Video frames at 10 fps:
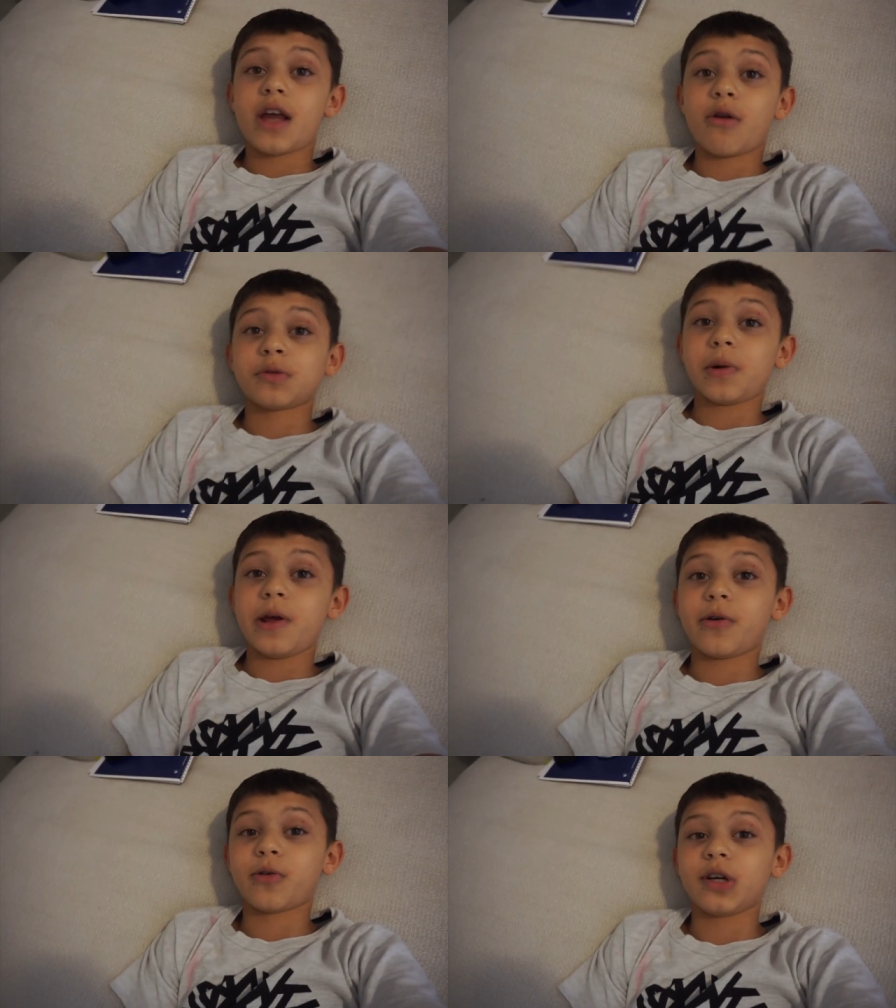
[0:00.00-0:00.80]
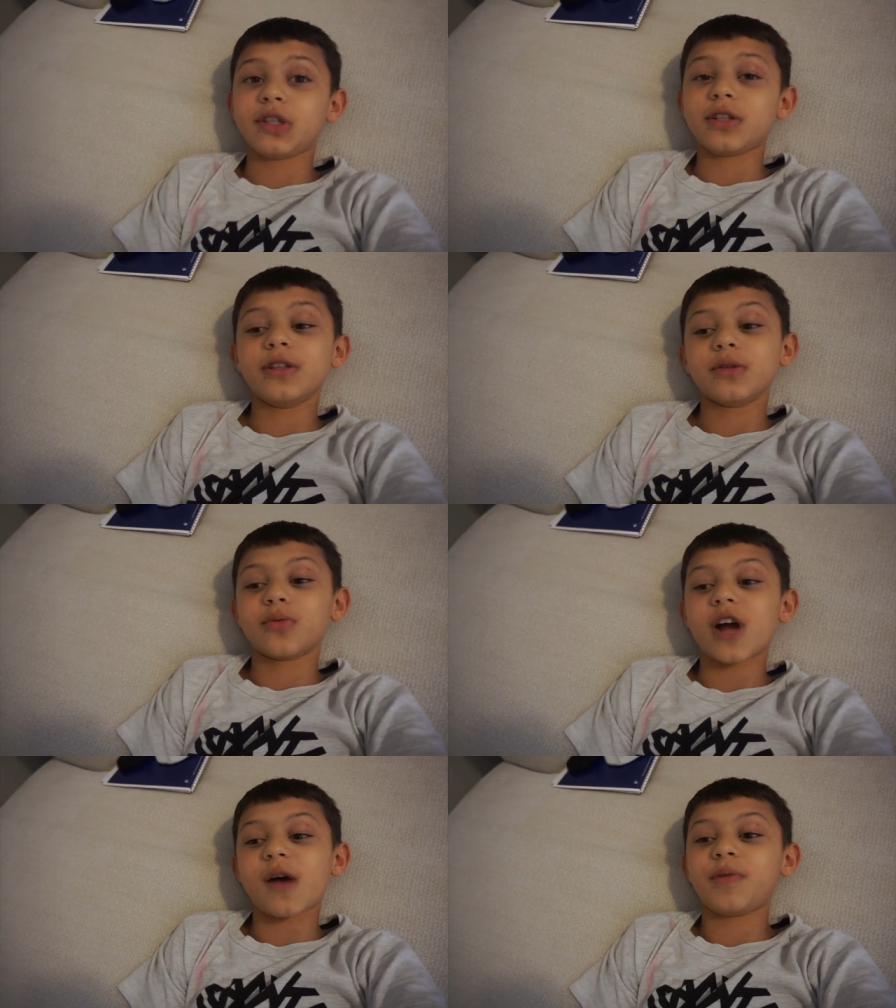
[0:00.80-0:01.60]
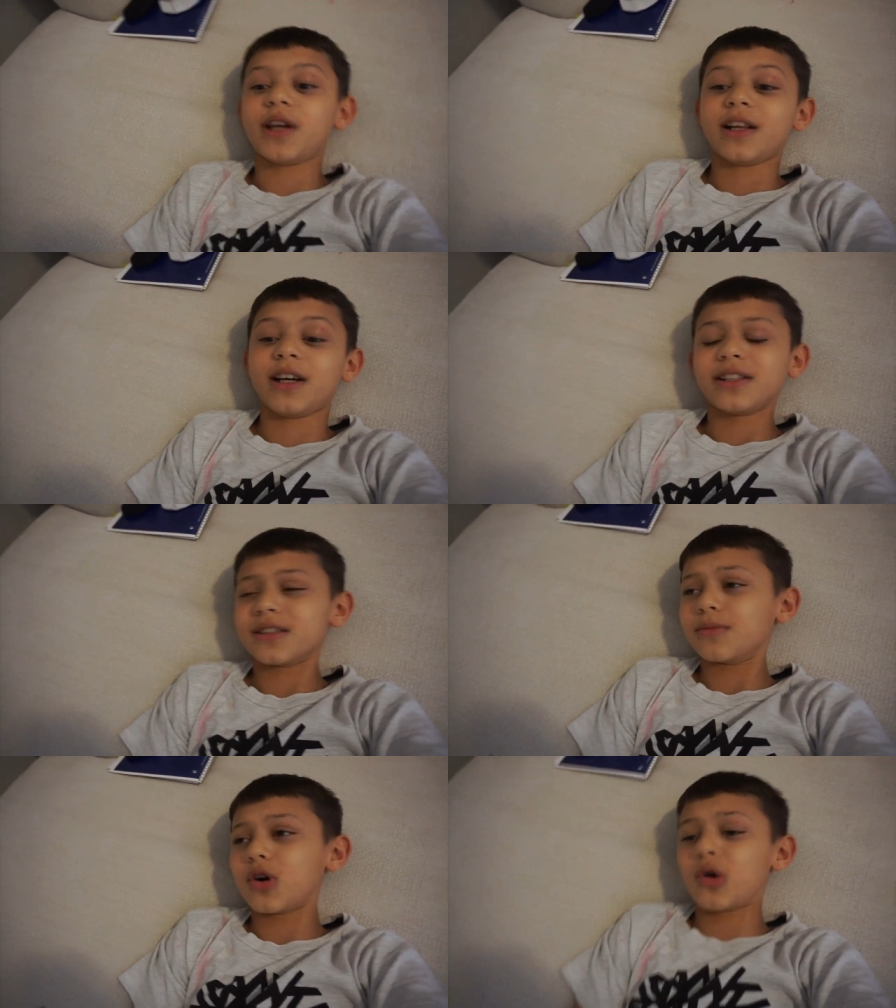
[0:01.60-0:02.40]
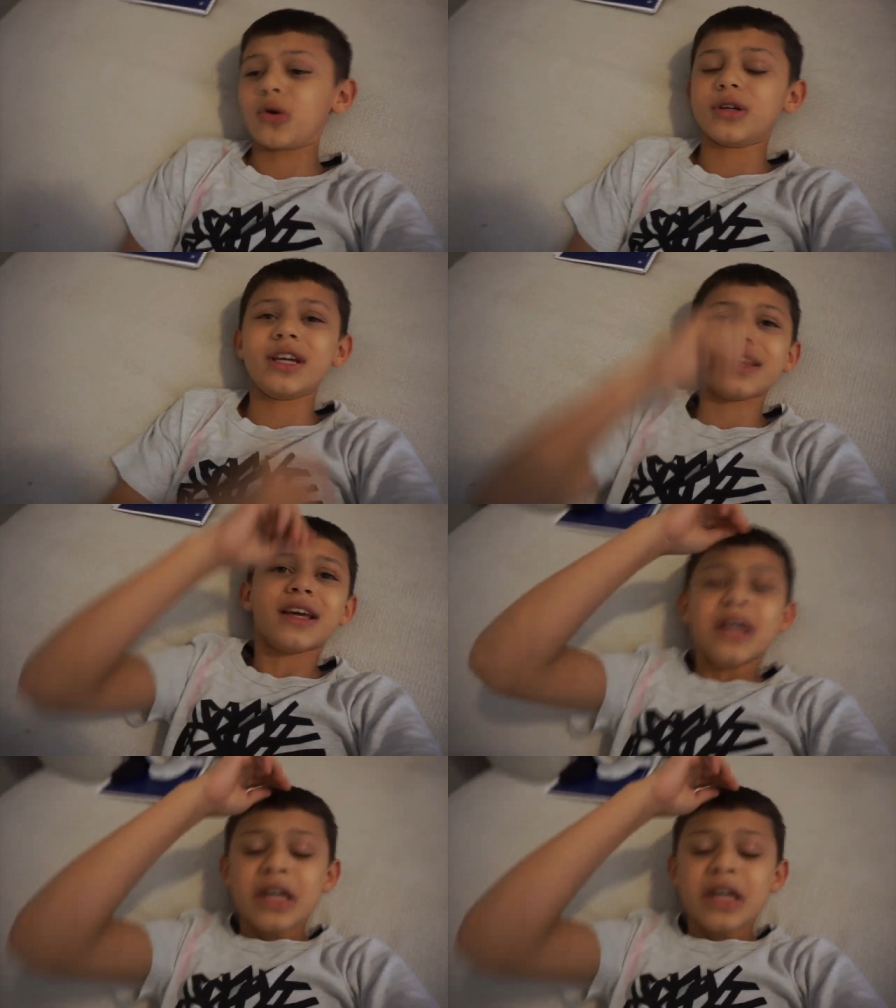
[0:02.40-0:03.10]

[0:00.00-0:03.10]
That was pretty cringe in this rap. He had like some curl. He had, it